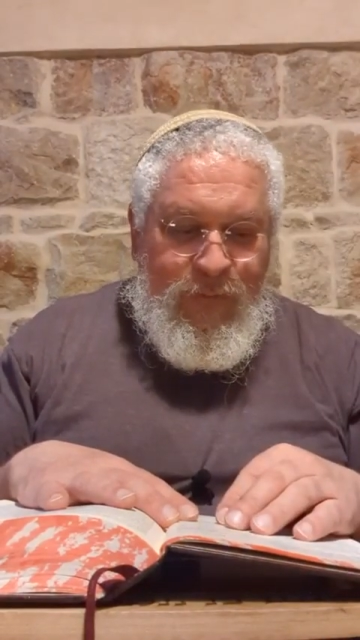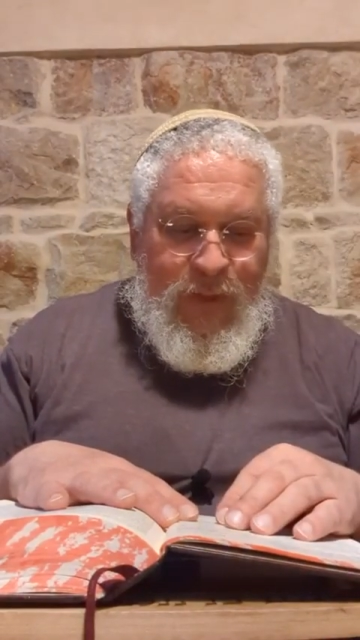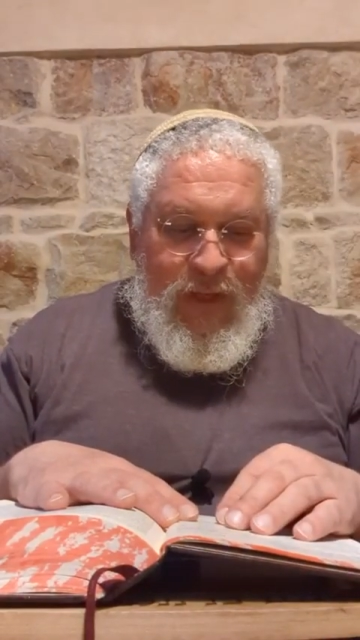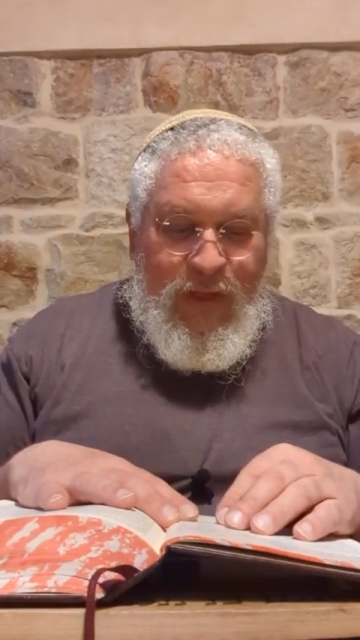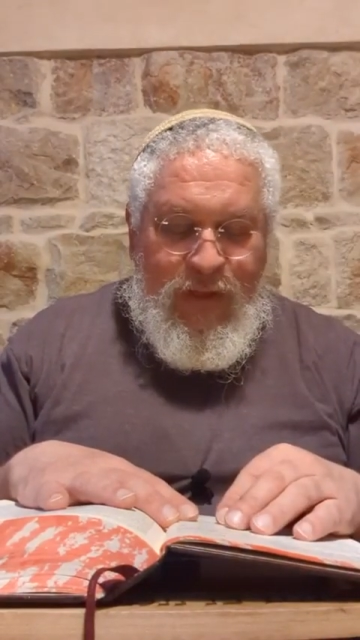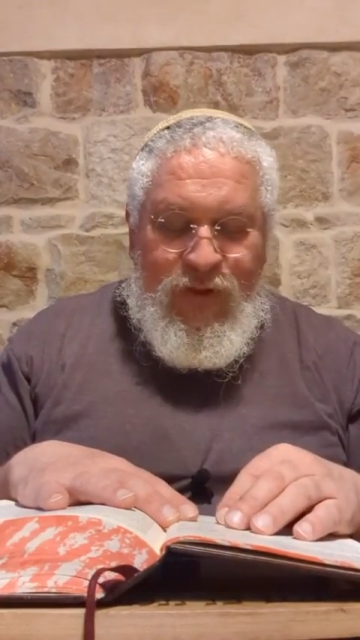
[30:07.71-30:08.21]

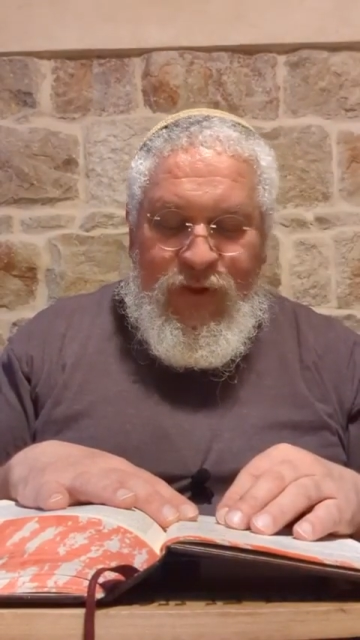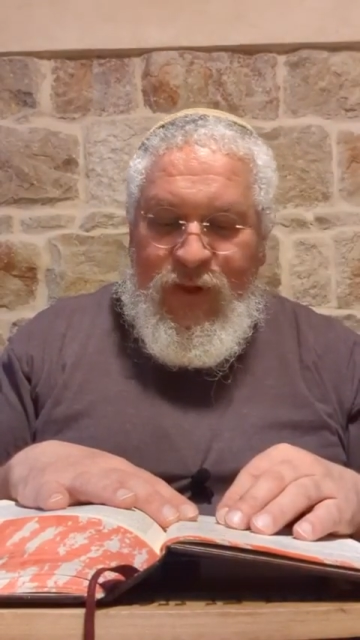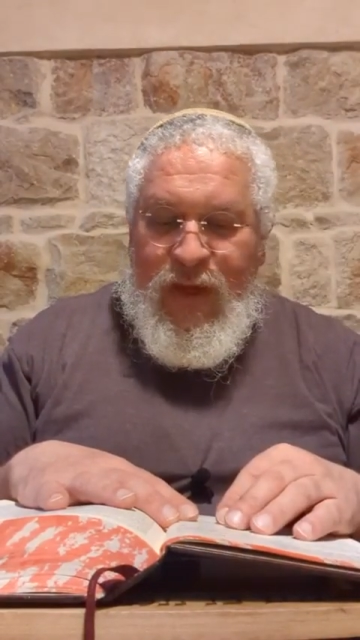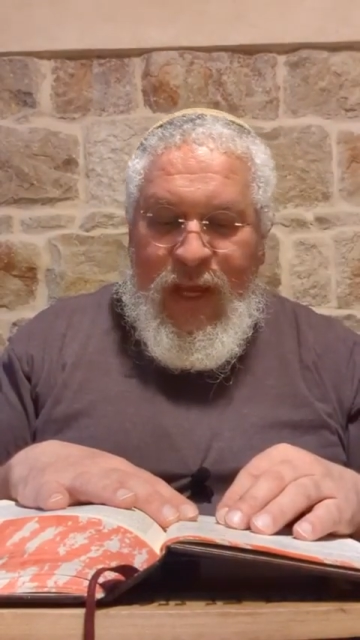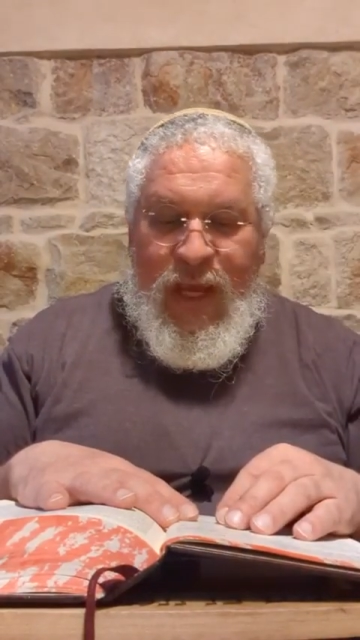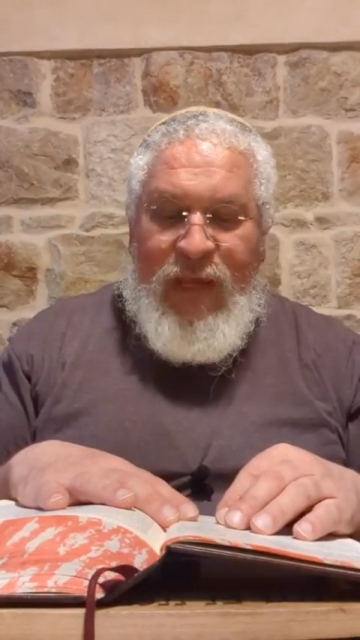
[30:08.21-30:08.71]
page
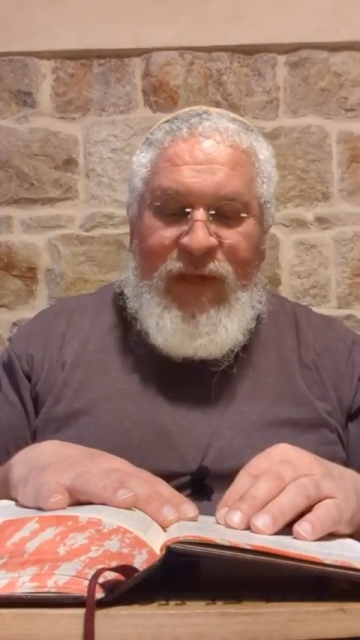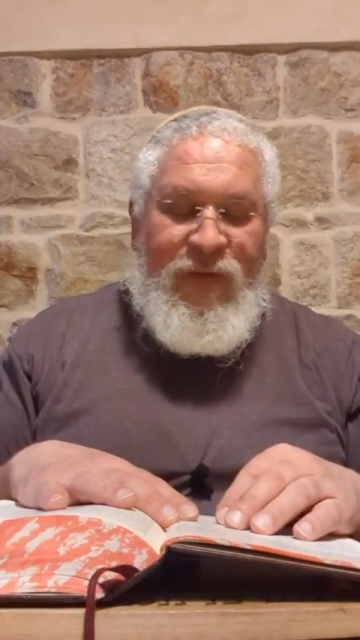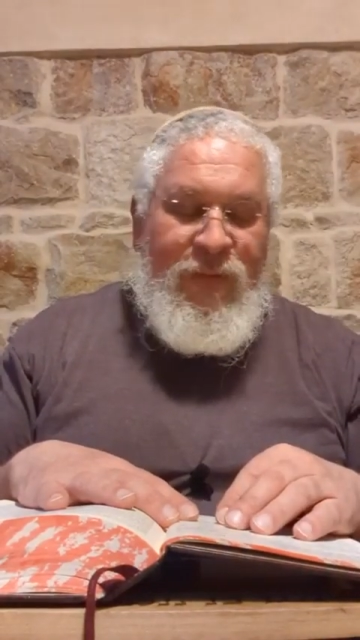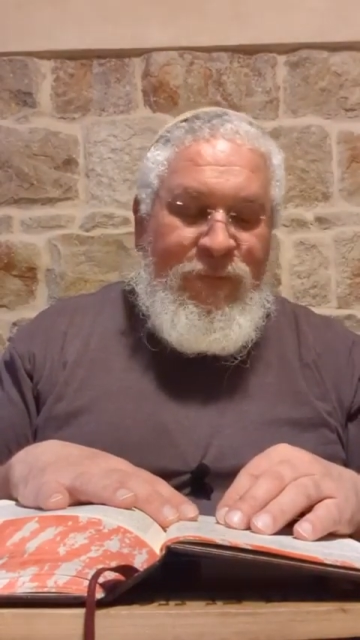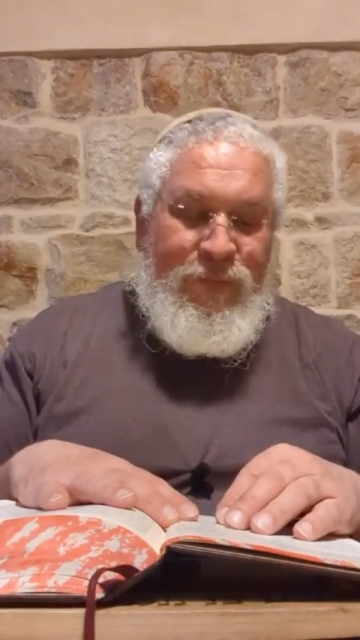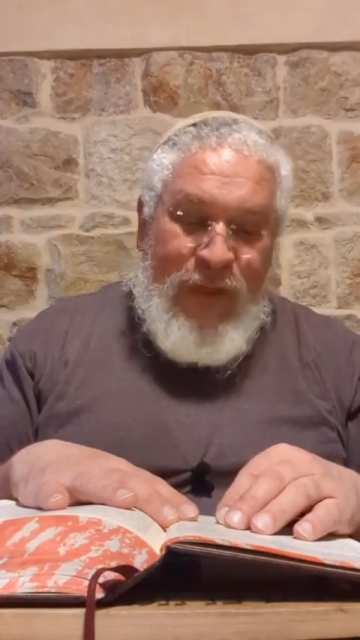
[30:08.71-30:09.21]

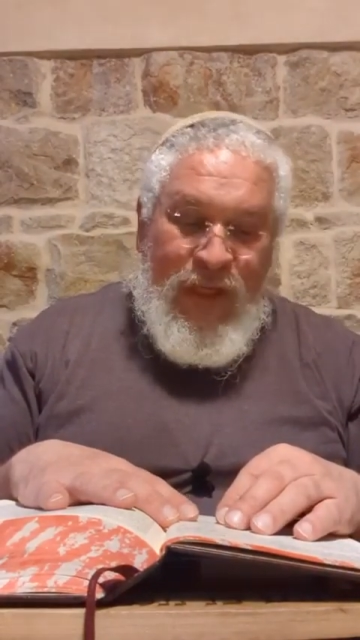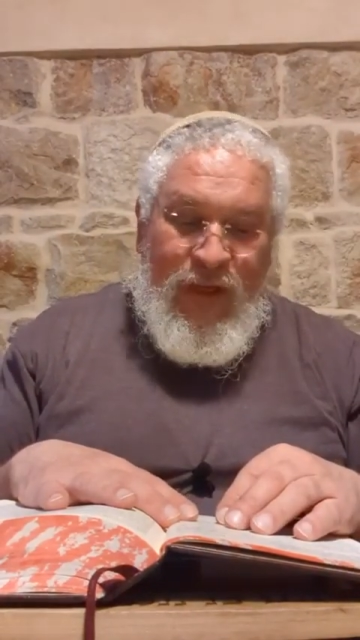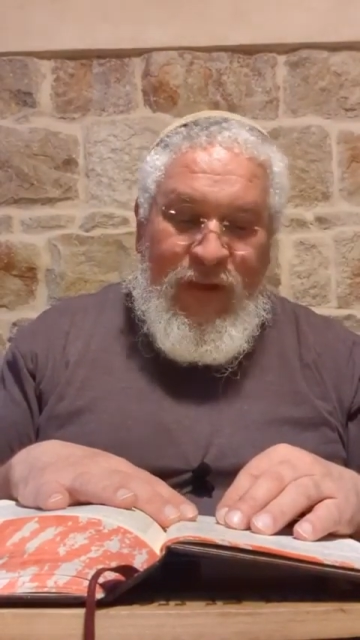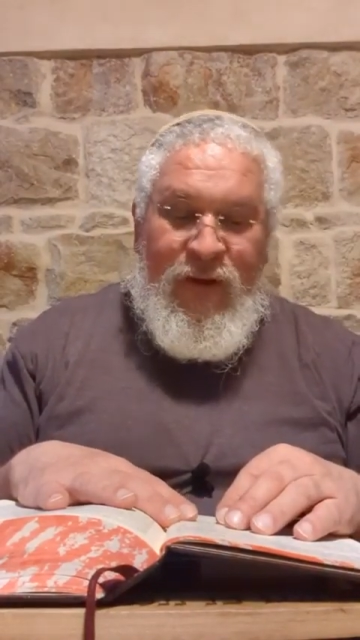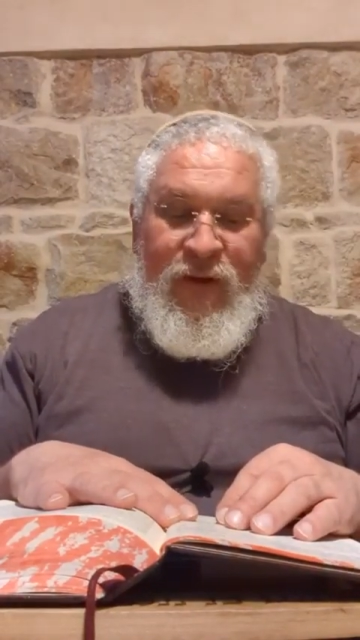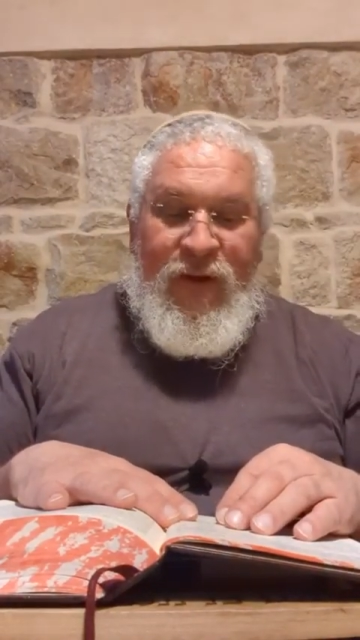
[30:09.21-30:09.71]

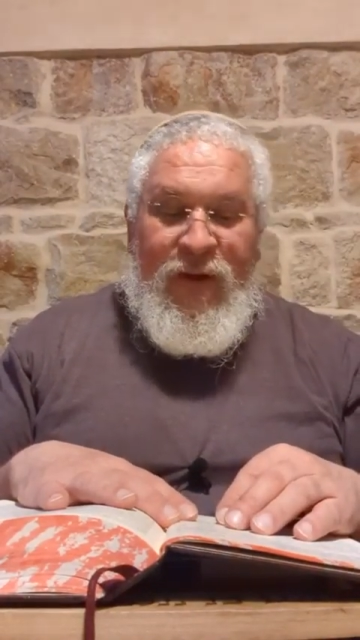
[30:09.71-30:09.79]
8b.